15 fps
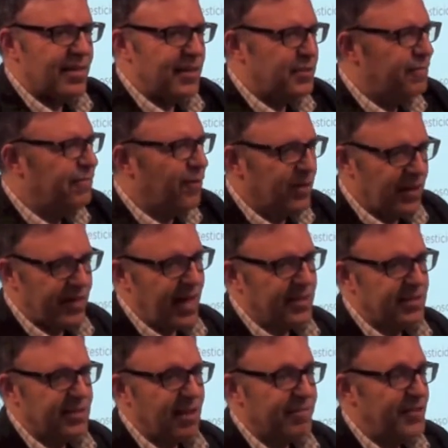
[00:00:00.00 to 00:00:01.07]
that's full of
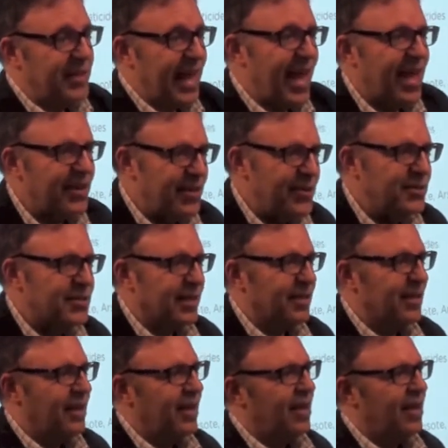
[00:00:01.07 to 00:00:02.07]
that stuff, and you can't use it.